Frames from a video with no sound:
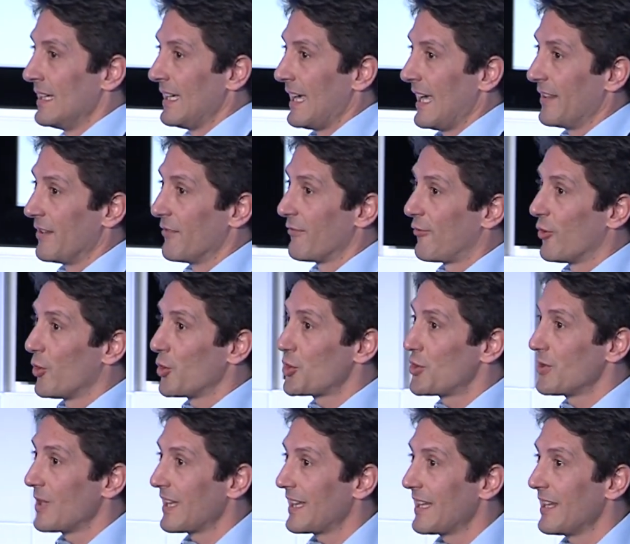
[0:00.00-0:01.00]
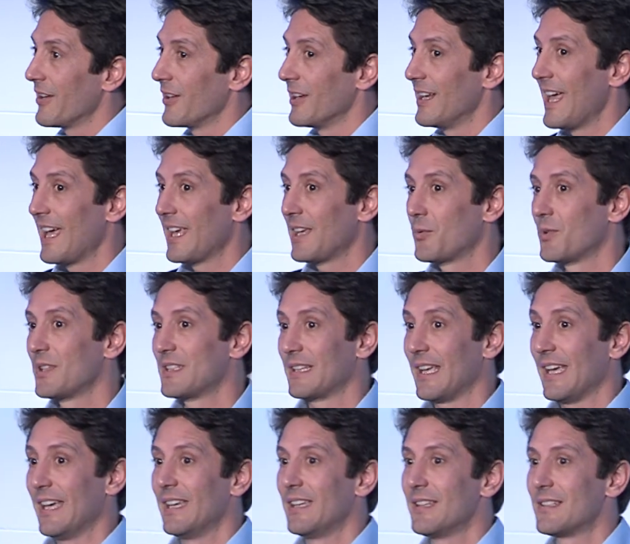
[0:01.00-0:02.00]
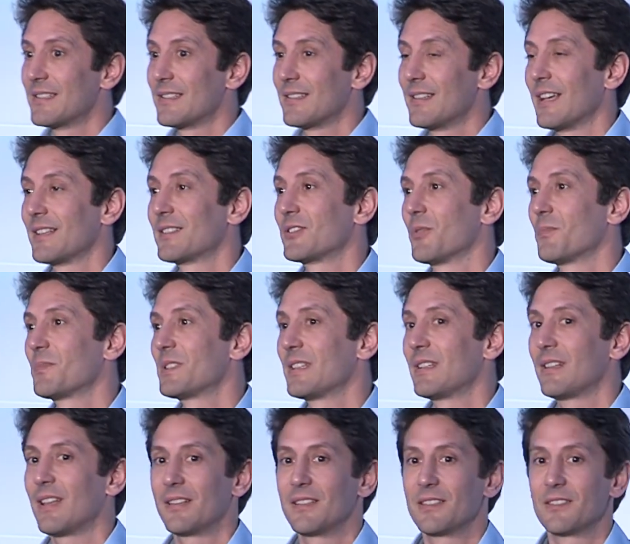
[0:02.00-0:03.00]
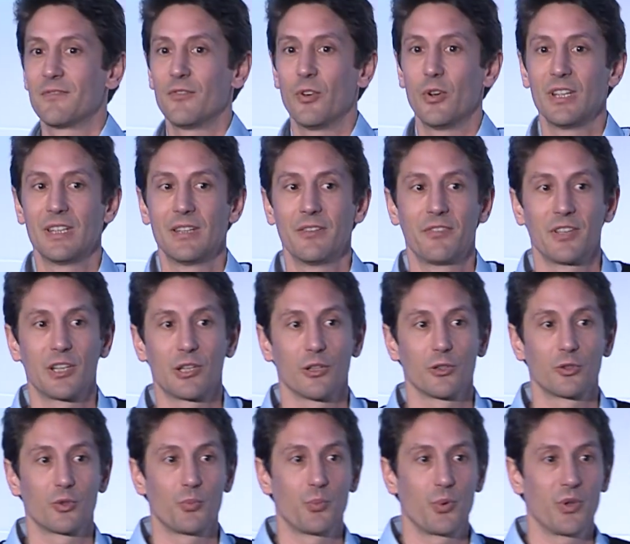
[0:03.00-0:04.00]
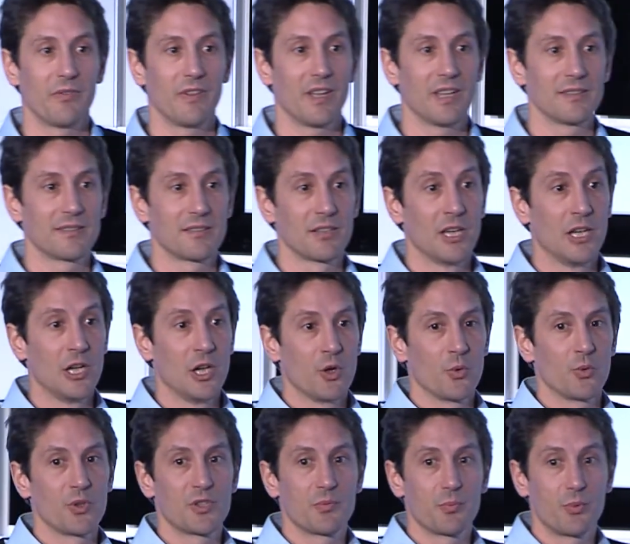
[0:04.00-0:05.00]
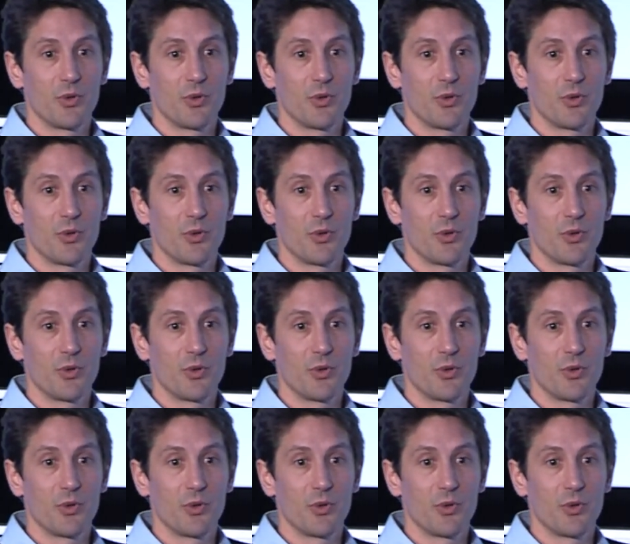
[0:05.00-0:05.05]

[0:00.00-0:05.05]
And unfortunately, unlike with AIDS, that's something that is very difficult to prevent with